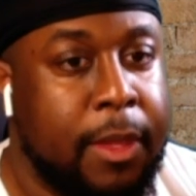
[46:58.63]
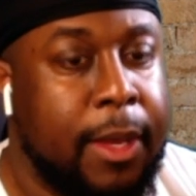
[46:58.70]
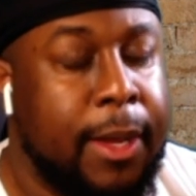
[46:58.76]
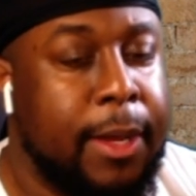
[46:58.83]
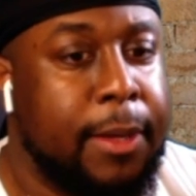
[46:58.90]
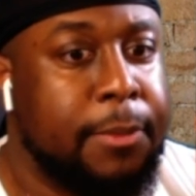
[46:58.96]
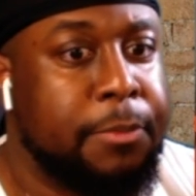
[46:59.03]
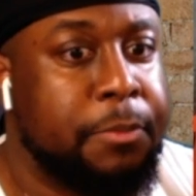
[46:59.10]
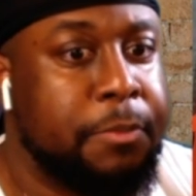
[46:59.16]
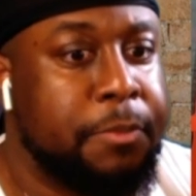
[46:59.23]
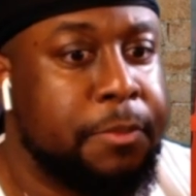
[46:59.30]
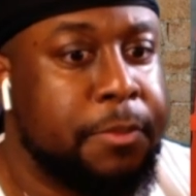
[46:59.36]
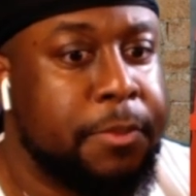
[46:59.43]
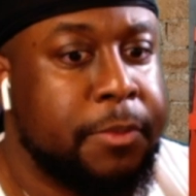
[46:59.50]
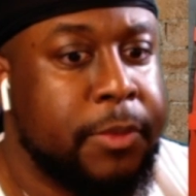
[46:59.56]
Um,
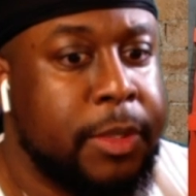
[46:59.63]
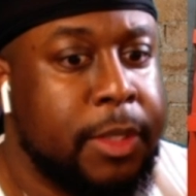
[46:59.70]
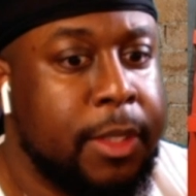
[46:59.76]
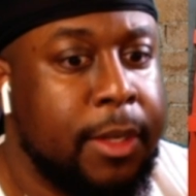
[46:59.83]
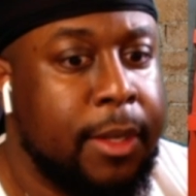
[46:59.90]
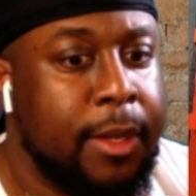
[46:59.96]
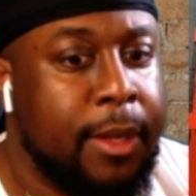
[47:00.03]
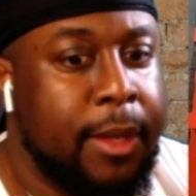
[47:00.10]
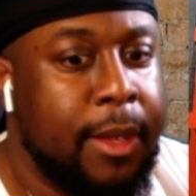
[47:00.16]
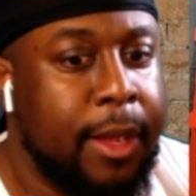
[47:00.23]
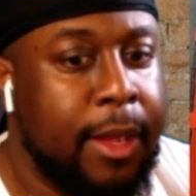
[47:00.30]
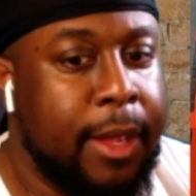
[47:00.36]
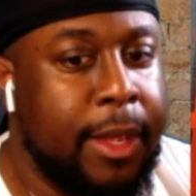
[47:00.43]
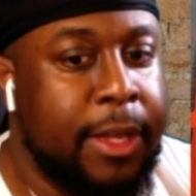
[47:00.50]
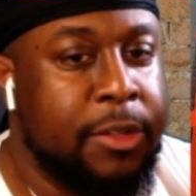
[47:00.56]

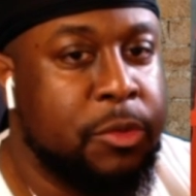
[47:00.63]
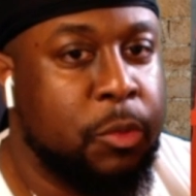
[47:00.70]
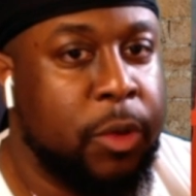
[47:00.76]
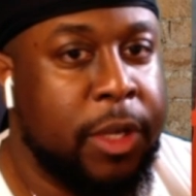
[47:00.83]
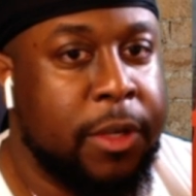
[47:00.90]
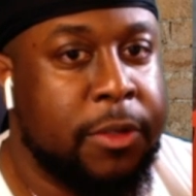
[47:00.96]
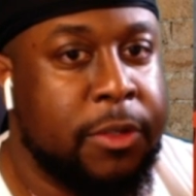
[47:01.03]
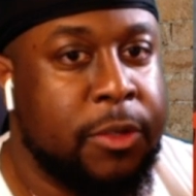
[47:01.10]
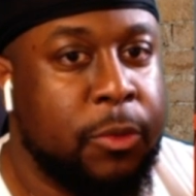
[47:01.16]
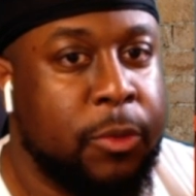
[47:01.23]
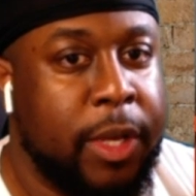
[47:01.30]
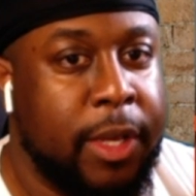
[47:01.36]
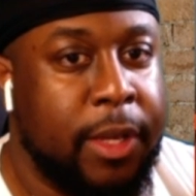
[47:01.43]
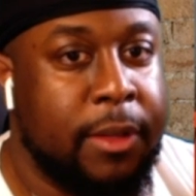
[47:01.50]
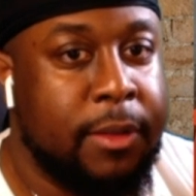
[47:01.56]
his will to
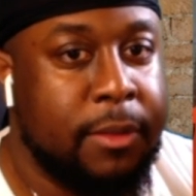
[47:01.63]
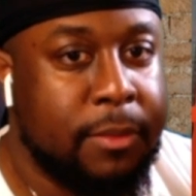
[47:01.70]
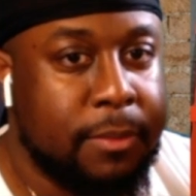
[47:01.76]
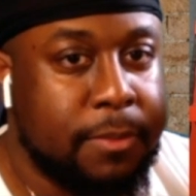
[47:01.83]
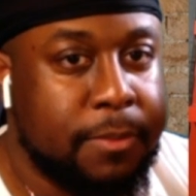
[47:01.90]
win,